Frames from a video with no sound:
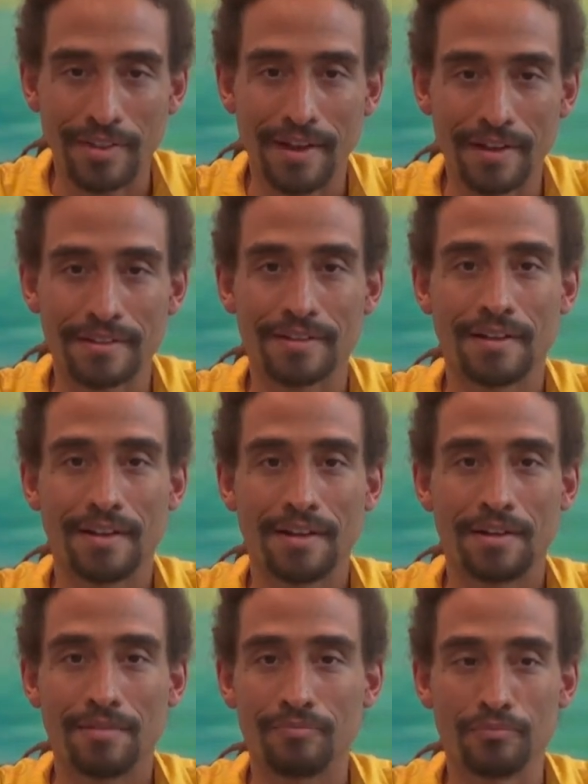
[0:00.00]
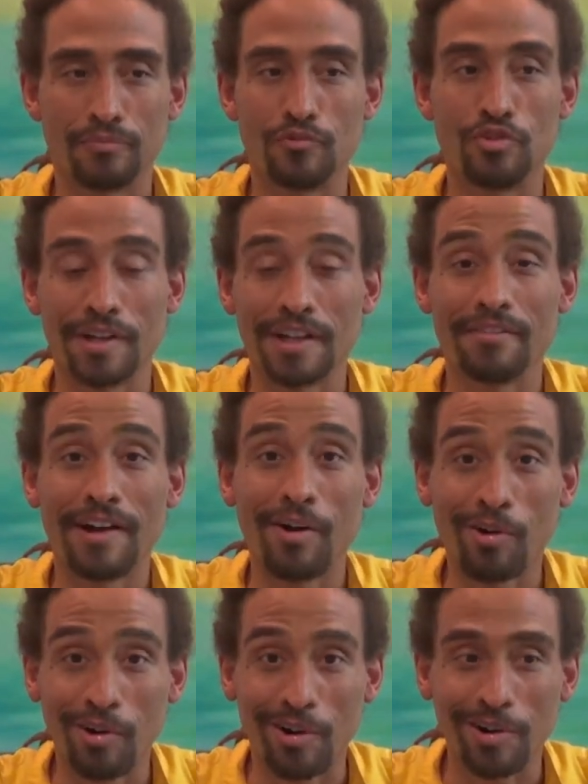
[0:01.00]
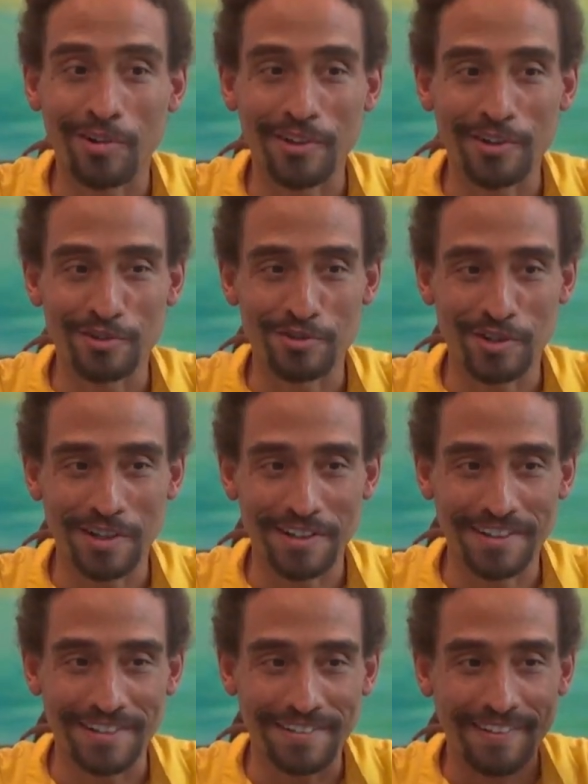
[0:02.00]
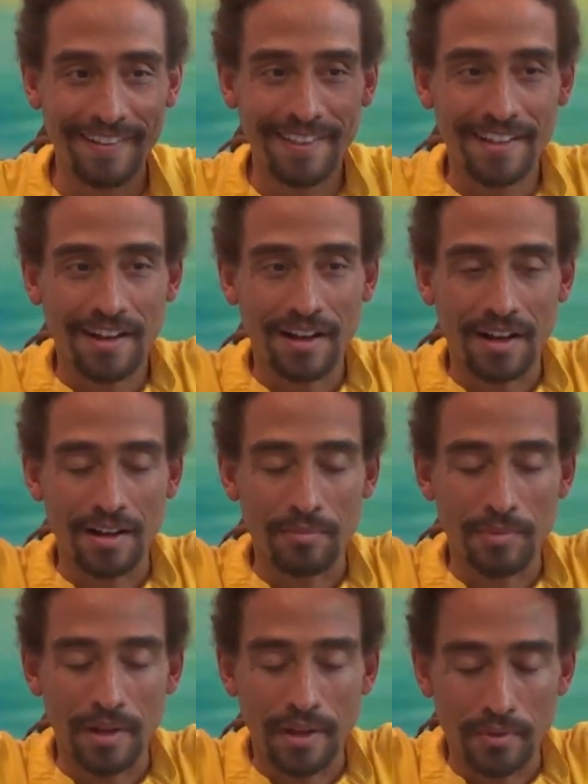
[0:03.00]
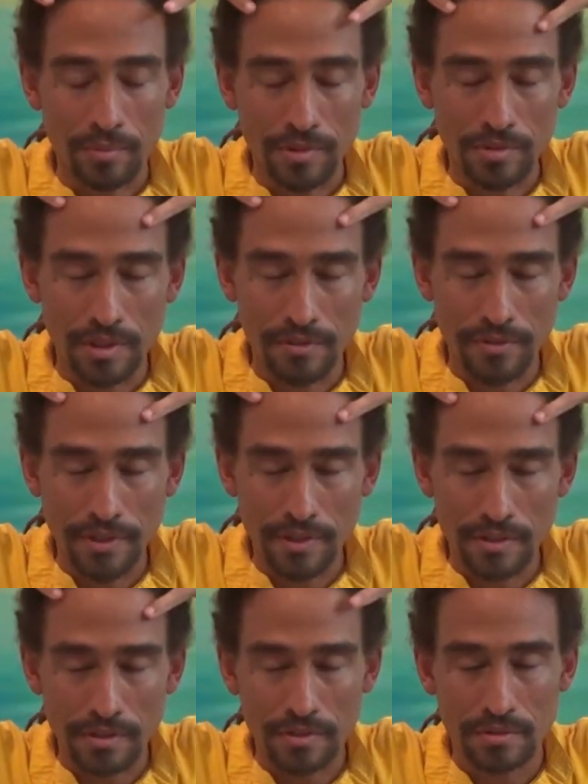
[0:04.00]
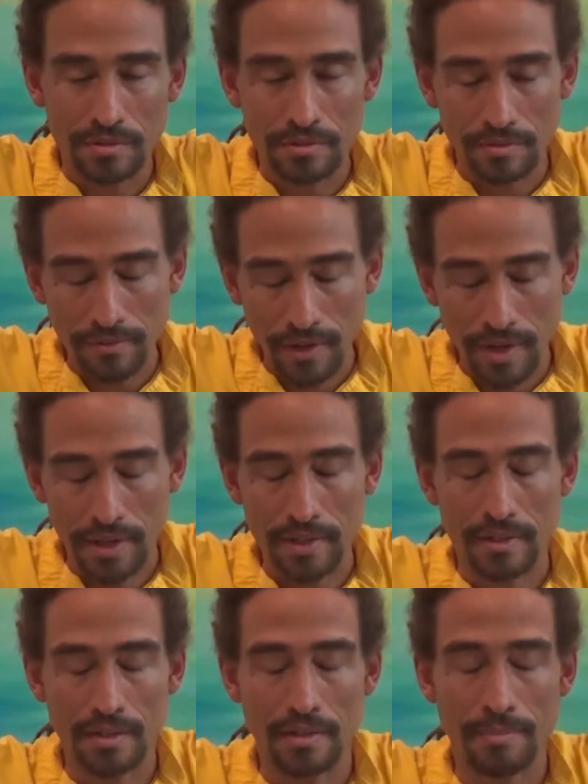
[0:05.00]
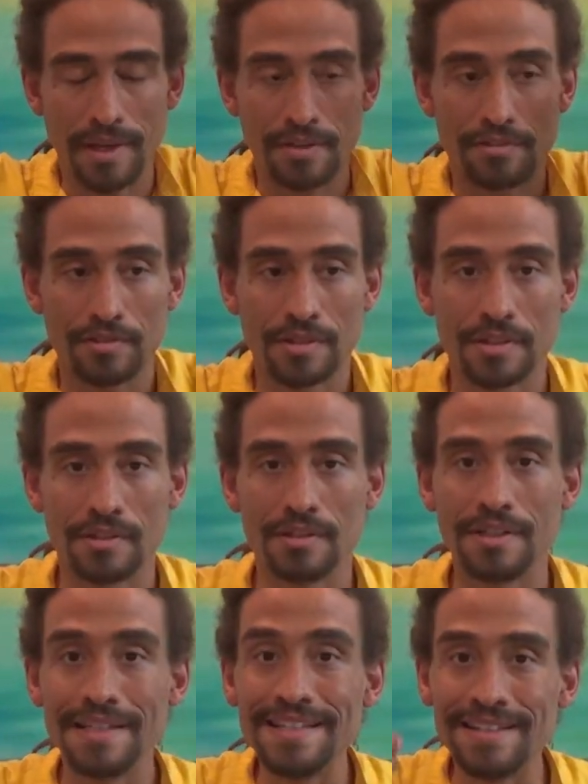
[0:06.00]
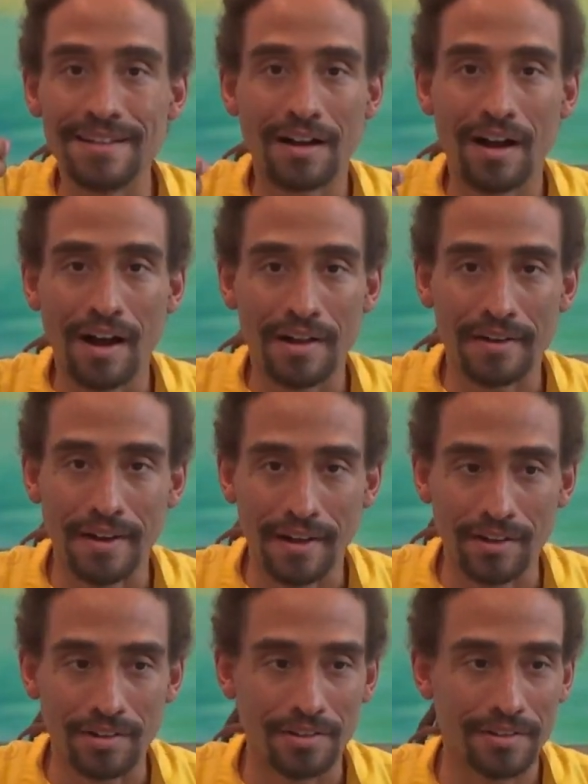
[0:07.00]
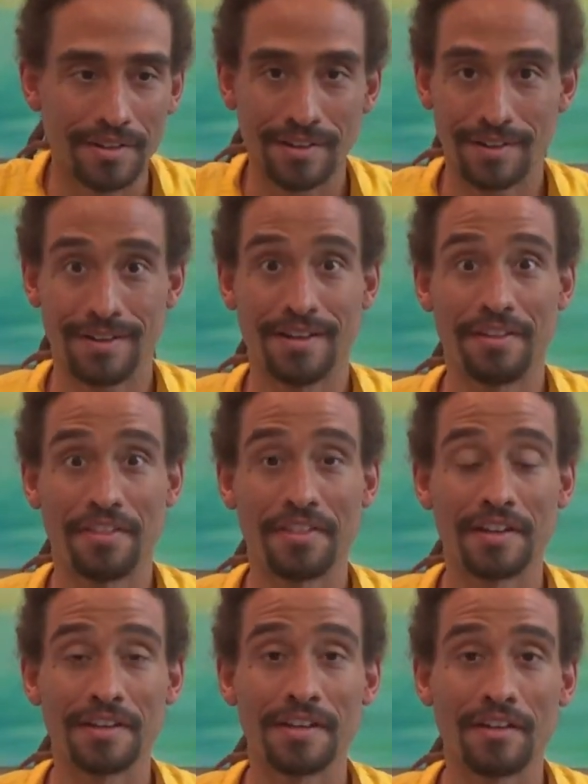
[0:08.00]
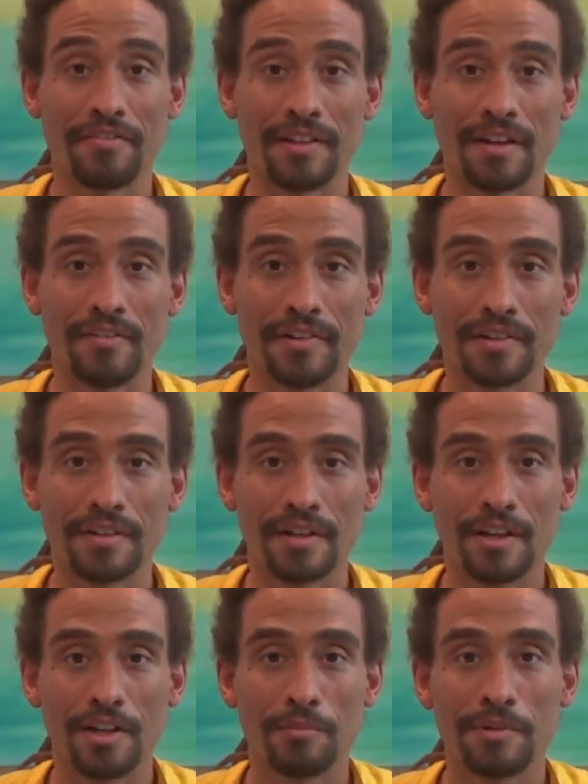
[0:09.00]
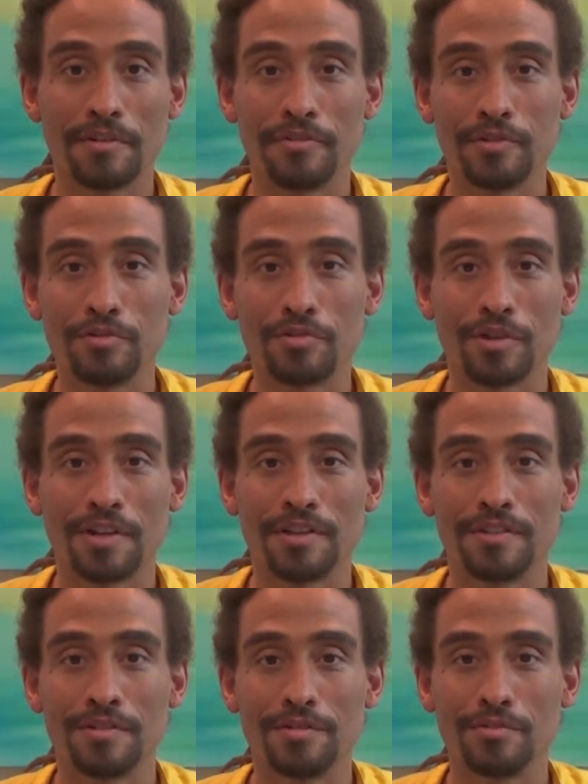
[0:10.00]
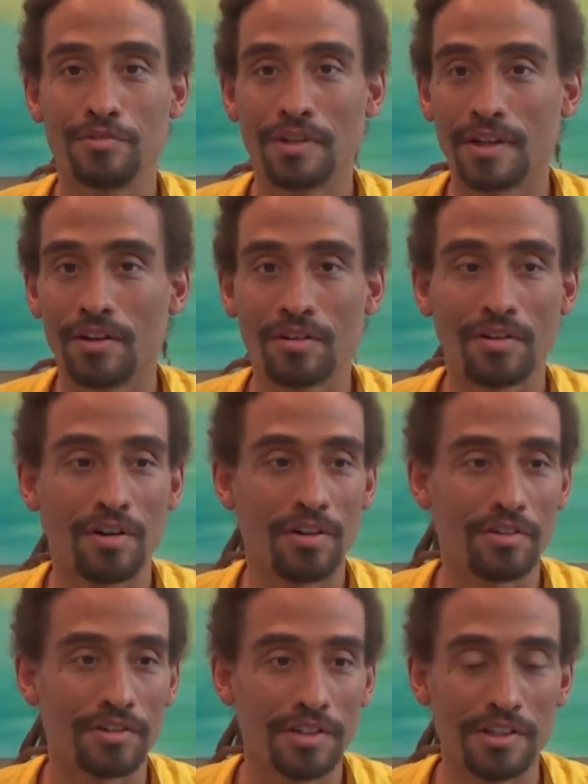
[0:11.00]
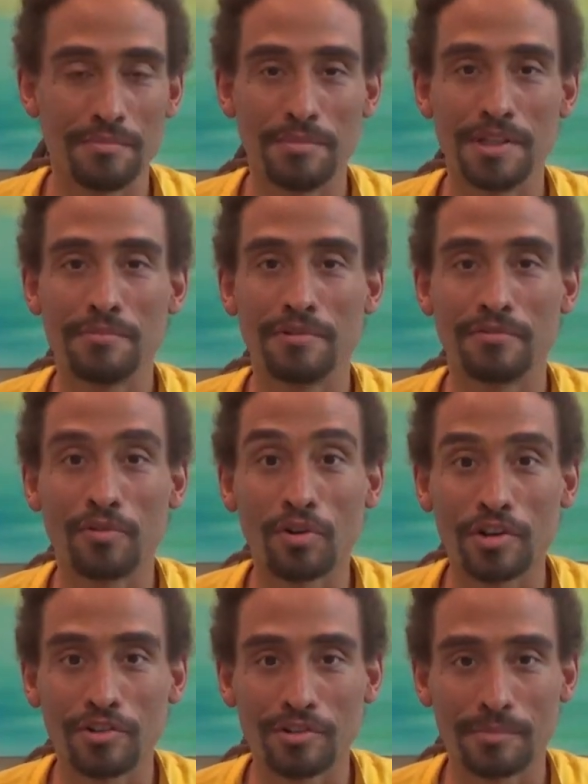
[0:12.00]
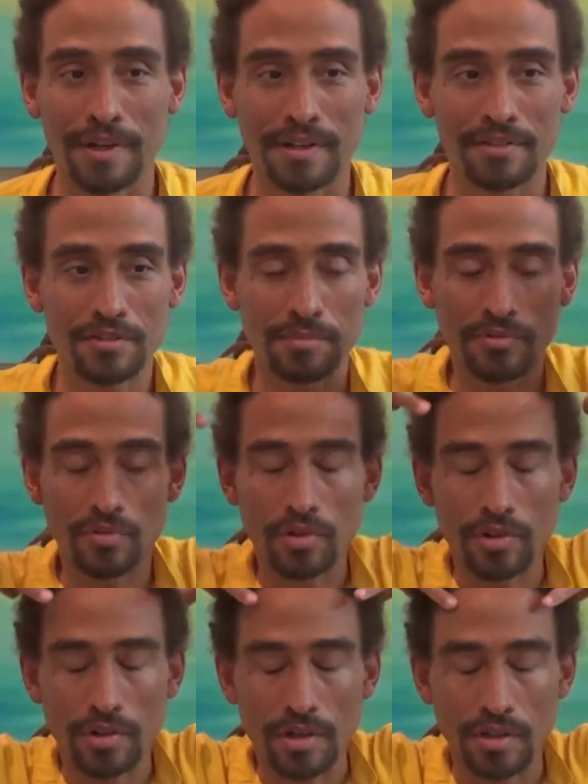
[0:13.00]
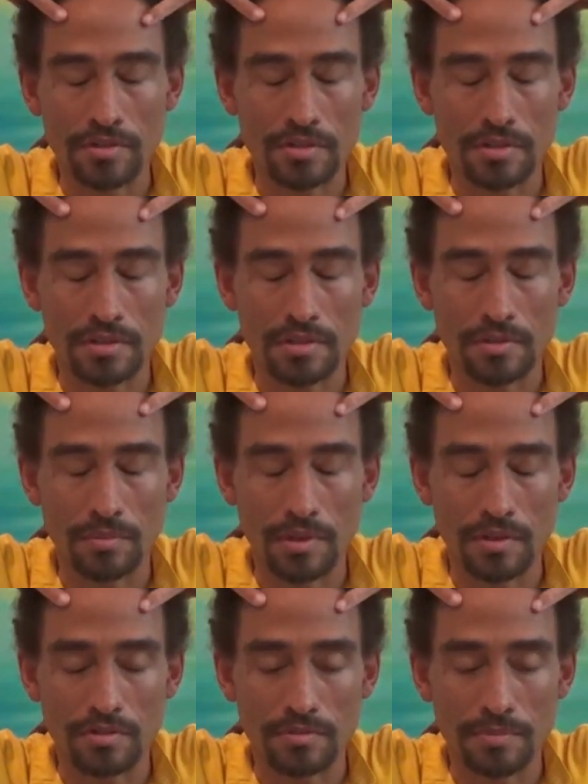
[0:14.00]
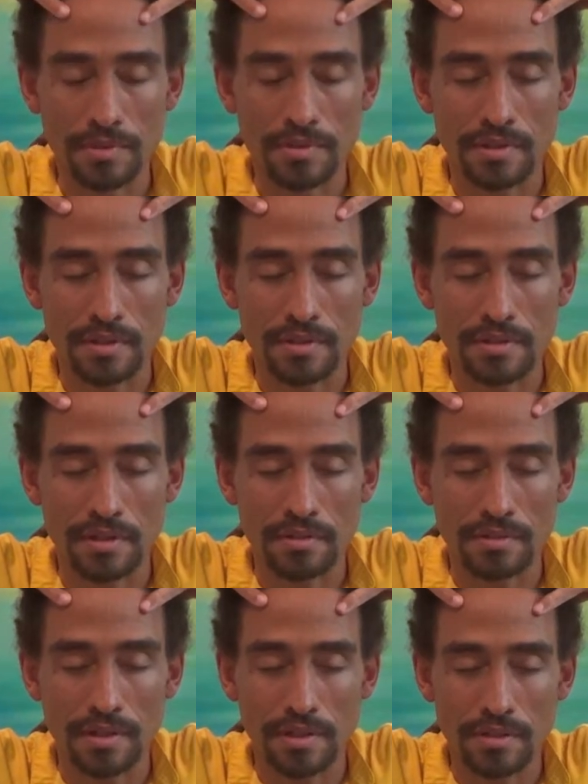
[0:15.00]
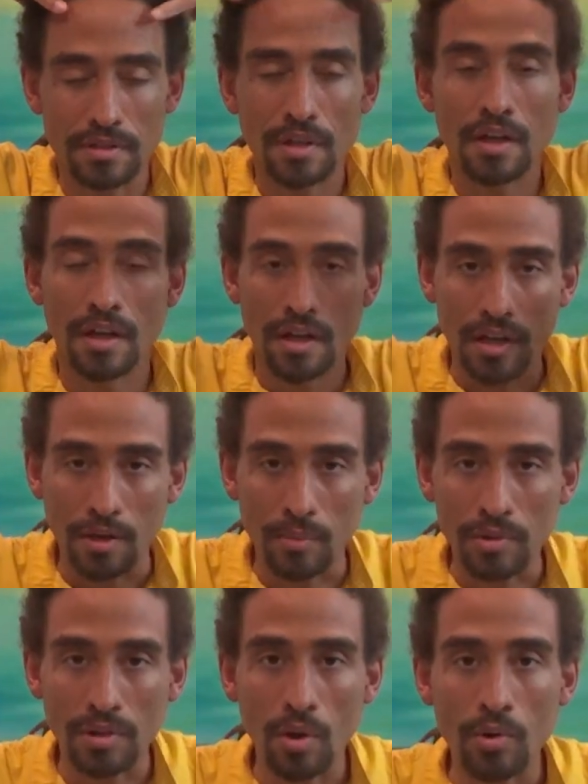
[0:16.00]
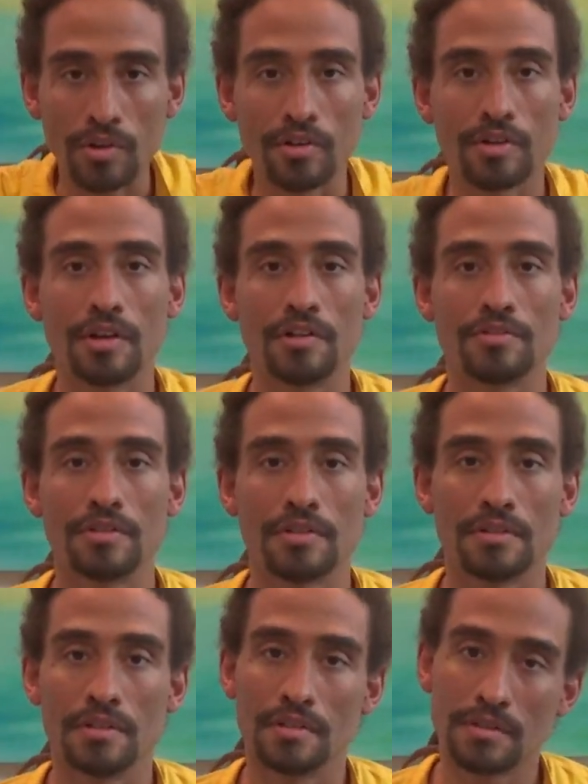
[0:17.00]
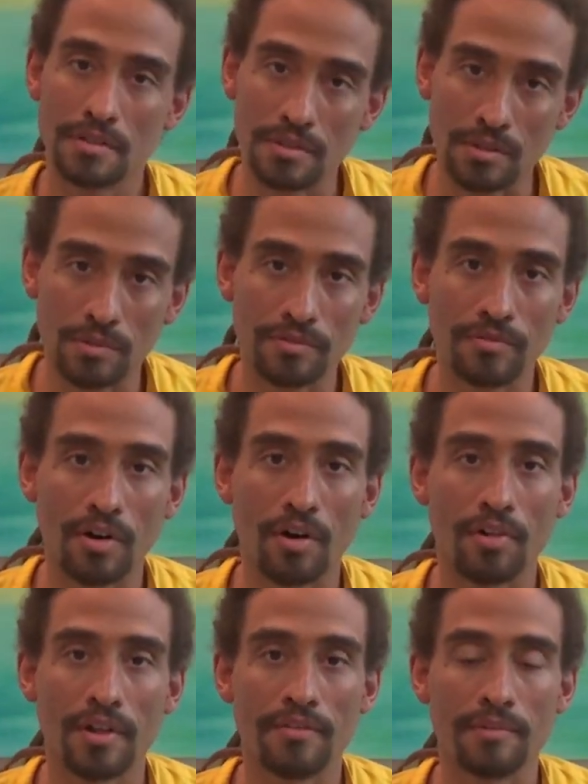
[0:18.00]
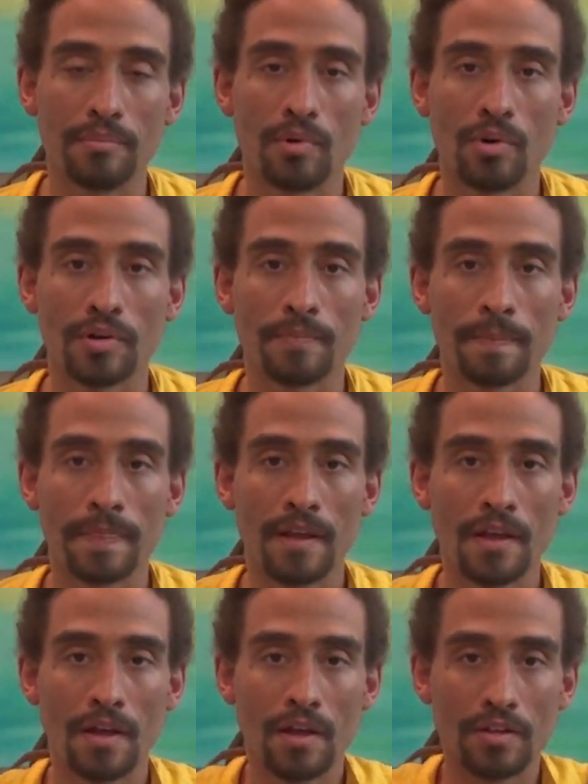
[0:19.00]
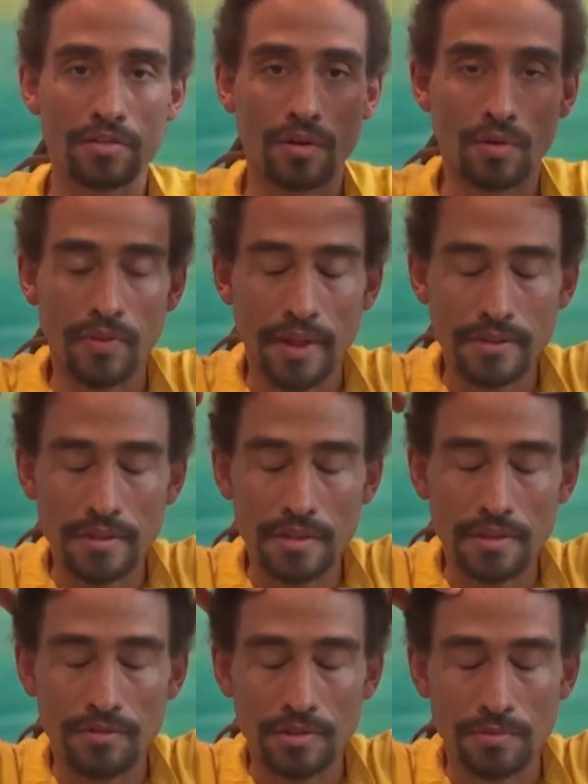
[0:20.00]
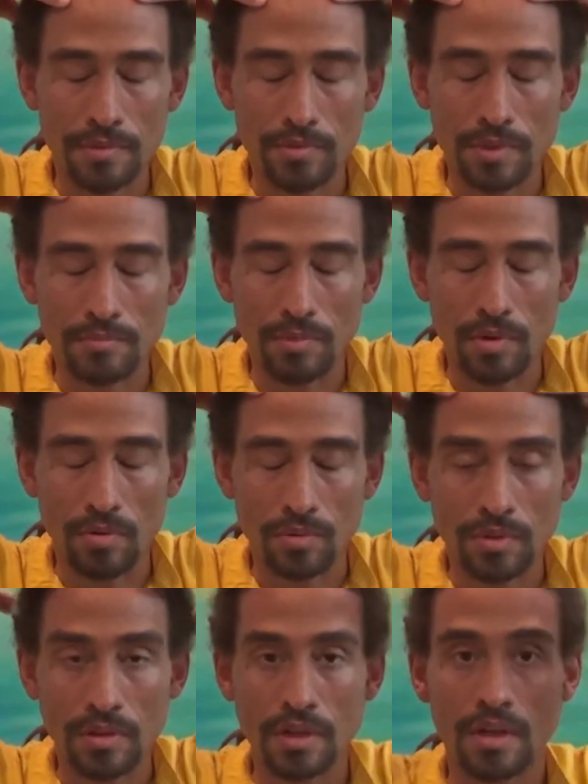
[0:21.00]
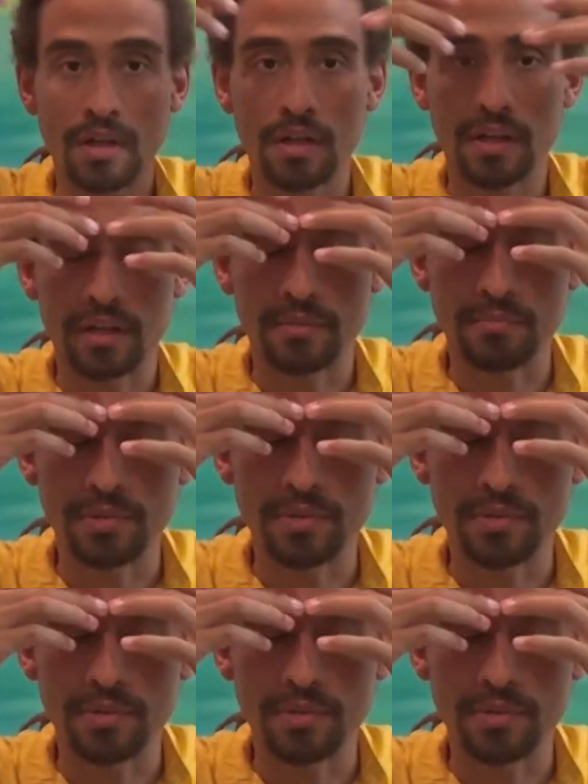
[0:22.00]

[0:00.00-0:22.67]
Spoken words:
that drink of alcohol that you're drinking. And when you live here, fine. A master can eat hot nails and think nothing of it. But if you try to drink alcohol or eat meat before you're a master, before your consciousness is 100% centered here, it will lower your consciousness. You will fall even more. So that's the difference between Moon and